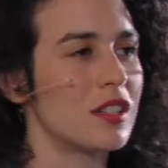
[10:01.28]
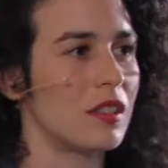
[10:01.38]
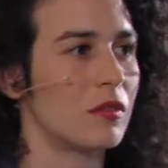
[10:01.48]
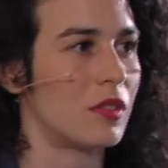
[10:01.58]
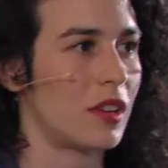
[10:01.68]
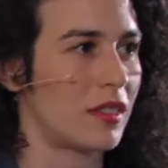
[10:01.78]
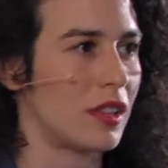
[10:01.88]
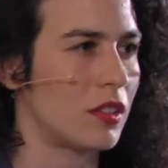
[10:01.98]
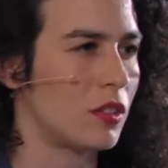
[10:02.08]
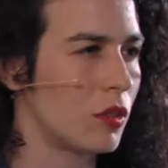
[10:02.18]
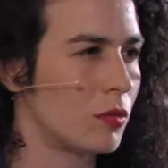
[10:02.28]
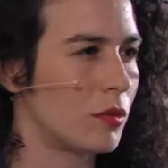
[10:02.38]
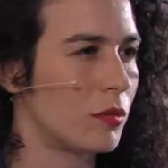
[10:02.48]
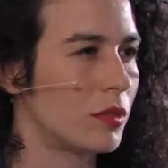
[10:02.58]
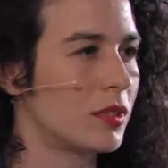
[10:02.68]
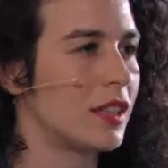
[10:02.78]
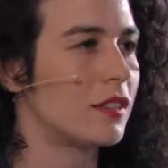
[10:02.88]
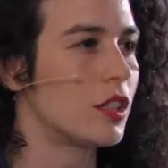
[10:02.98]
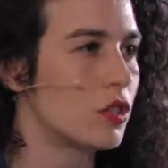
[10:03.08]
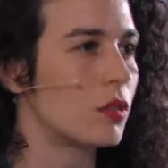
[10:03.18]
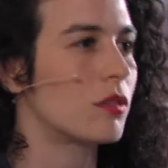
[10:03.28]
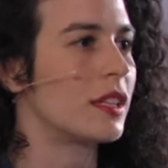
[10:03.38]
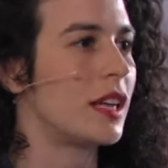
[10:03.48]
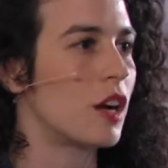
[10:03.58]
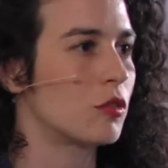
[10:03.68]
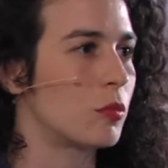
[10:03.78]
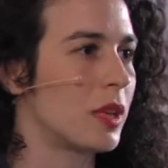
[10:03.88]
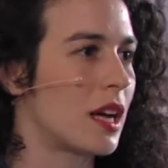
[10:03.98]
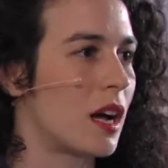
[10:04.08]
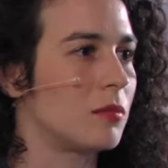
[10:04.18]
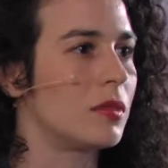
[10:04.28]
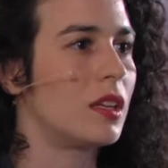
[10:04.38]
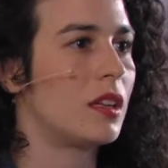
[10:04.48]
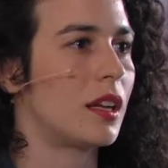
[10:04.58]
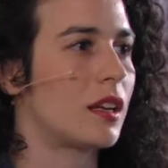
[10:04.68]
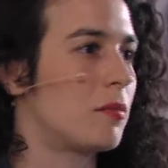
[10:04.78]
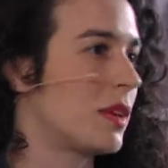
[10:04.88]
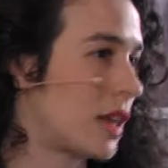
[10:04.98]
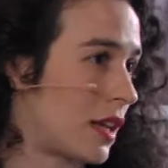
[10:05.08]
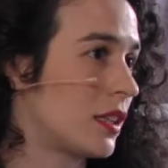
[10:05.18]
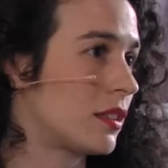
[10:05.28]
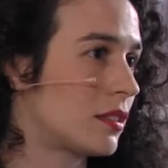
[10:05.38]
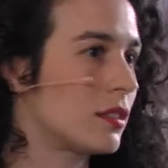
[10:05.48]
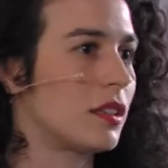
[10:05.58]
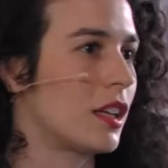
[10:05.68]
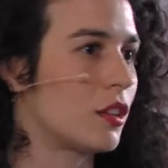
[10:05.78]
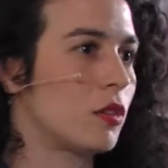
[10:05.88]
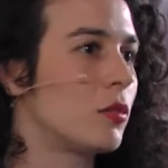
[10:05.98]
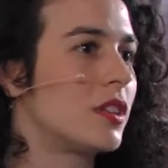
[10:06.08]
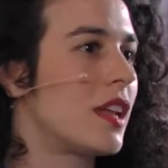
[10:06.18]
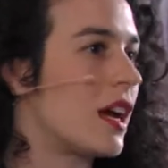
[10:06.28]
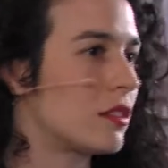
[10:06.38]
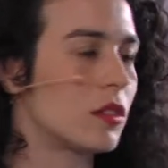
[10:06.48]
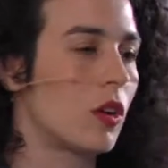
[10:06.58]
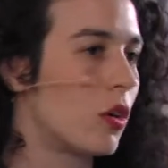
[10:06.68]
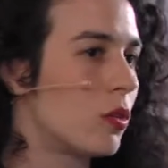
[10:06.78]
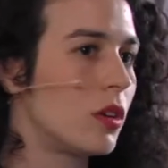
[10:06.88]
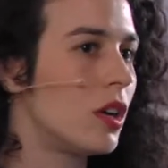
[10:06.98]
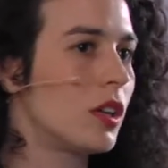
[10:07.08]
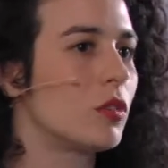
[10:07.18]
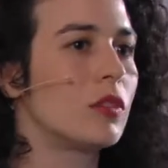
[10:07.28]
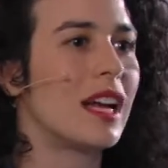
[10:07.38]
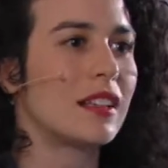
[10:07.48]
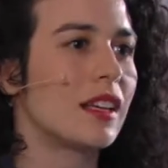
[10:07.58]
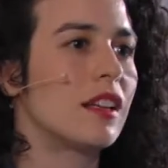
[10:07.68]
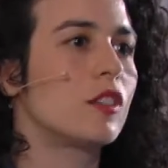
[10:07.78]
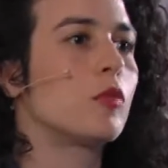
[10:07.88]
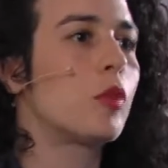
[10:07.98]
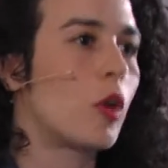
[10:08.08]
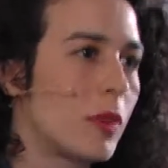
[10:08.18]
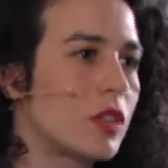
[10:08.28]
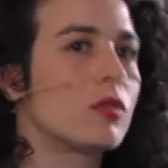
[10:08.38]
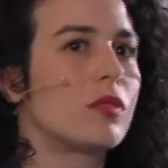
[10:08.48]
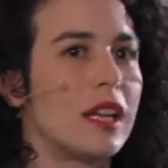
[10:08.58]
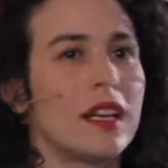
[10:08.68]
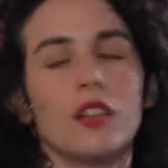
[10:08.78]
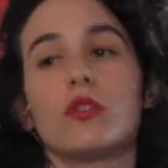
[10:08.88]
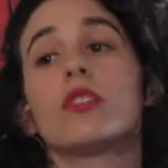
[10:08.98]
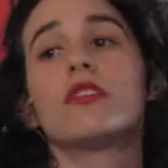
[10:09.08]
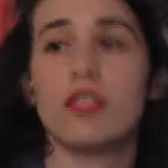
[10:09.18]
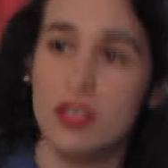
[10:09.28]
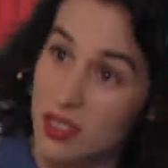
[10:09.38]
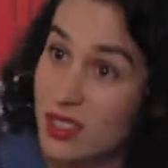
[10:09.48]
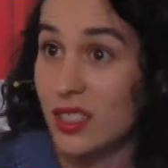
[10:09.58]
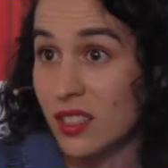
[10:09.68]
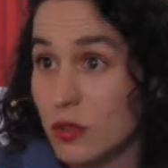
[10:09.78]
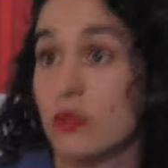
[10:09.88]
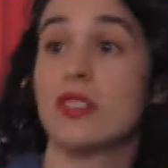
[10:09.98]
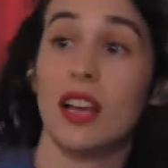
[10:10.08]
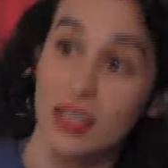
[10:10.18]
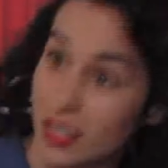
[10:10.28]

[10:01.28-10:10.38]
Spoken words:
a thing, they teach you already how to become like a mechanic. Like you would not get a diploma to really get to university to study.